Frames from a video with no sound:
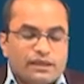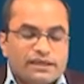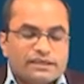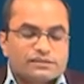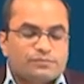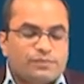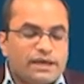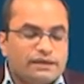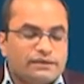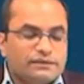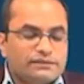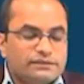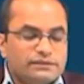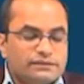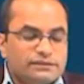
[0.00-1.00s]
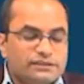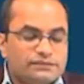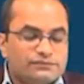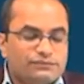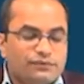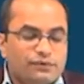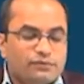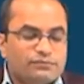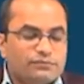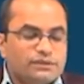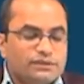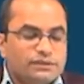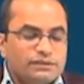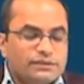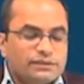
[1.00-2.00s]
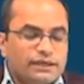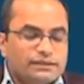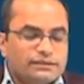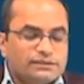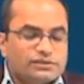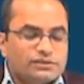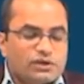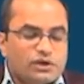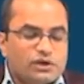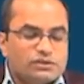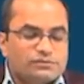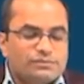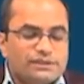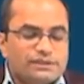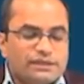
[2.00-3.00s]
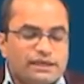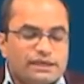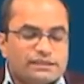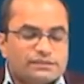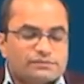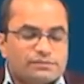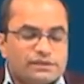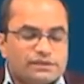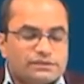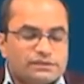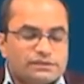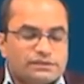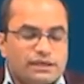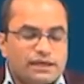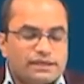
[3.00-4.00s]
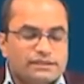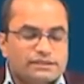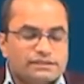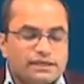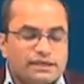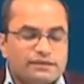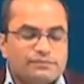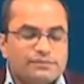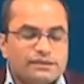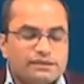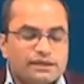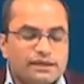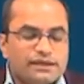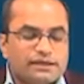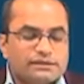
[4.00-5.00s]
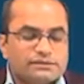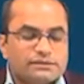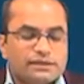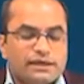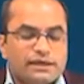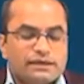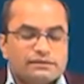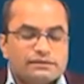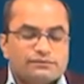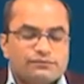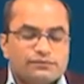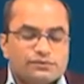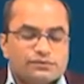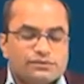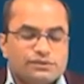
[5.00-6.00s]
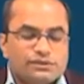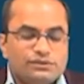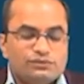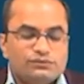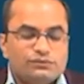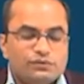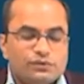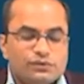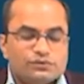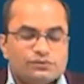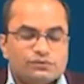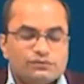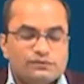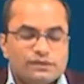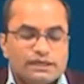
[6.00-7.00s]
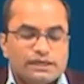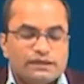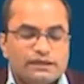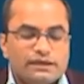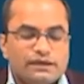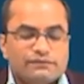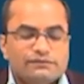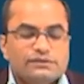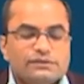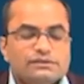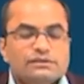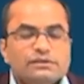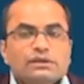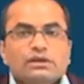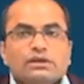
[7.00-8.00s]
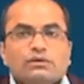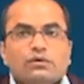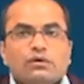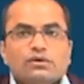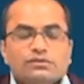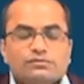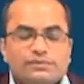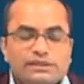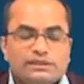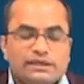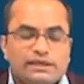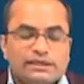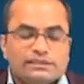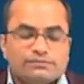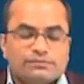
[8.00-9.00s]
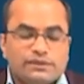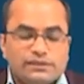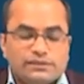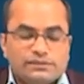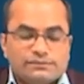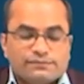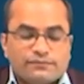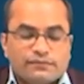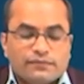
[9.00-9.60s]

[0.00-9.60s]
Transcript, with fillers: expand it in this form that this cos beta x plus this i sin beta x and the for C 2 also we can have this cos beta x plus